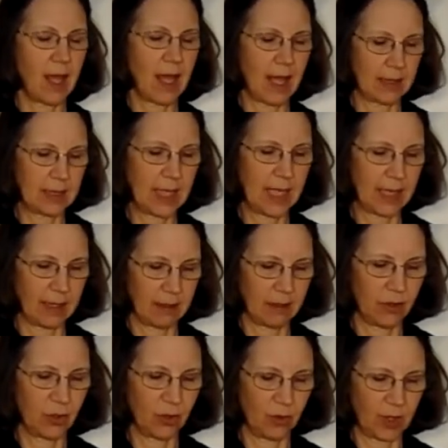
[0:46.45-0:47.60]
I'll take the
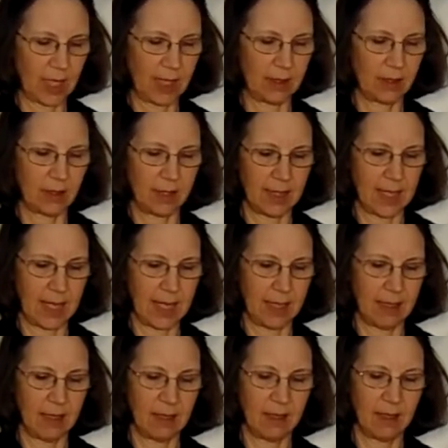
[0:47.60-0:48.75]
suitcase
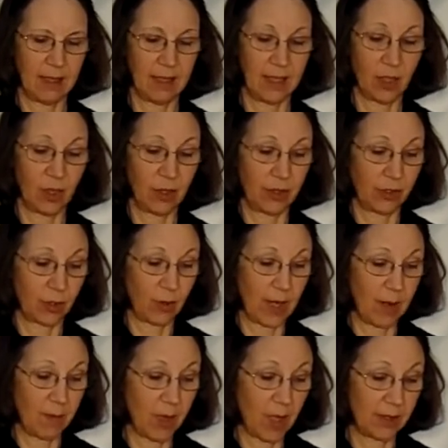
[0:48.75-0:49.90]
today," he heard his
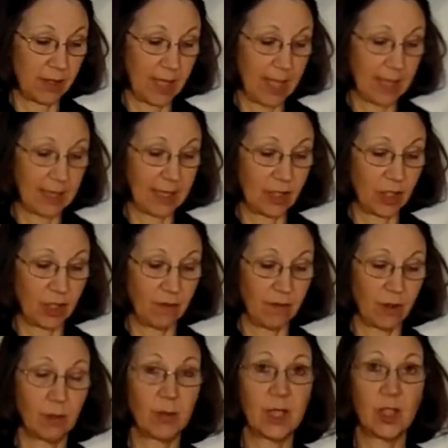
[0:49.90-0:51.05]
grandma saying as she
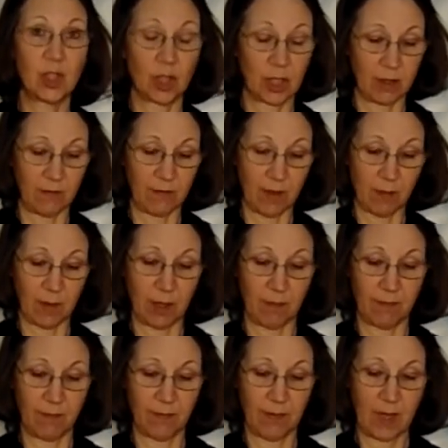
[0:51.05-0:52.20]
firmly took it from him.
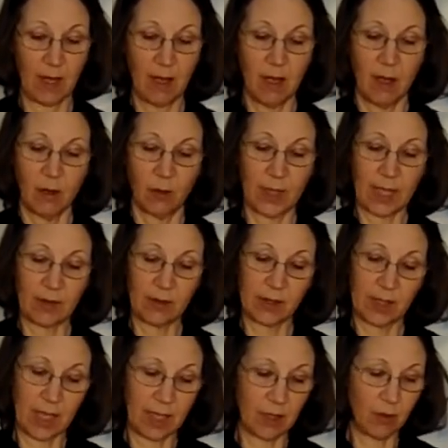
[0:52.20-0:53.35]
Without
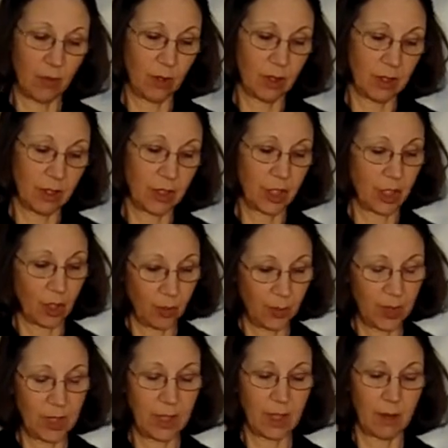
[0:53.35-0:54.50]
saying a word, she
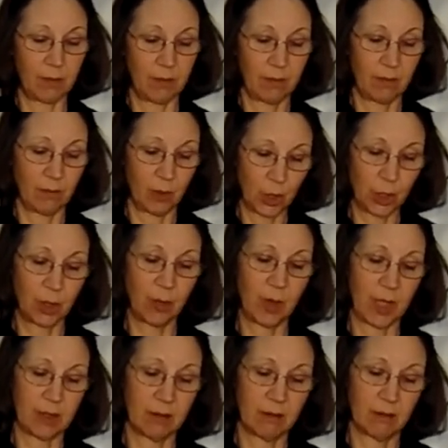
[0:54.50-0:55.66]
opened it up, pushed the
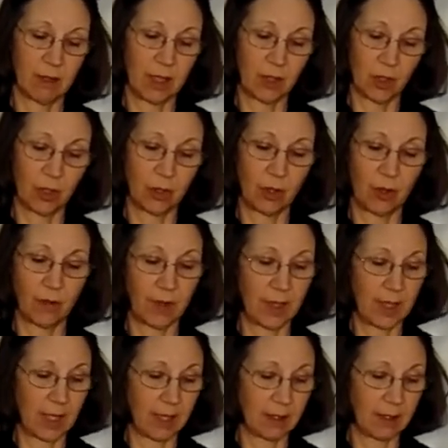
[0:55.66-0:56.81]
button, and turned over the
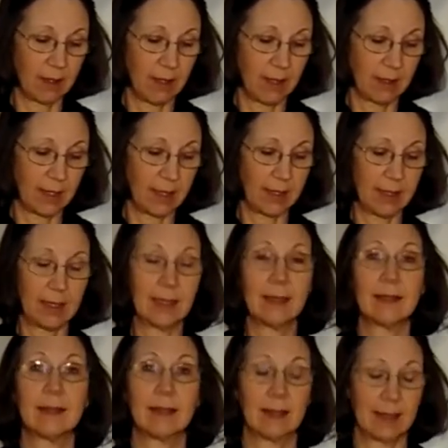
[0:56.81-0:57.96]
nut that had
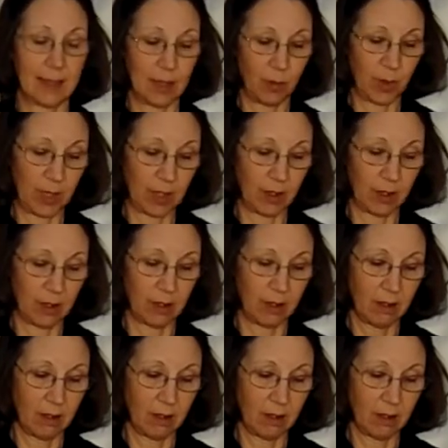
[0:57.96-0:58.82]
instantly appeared.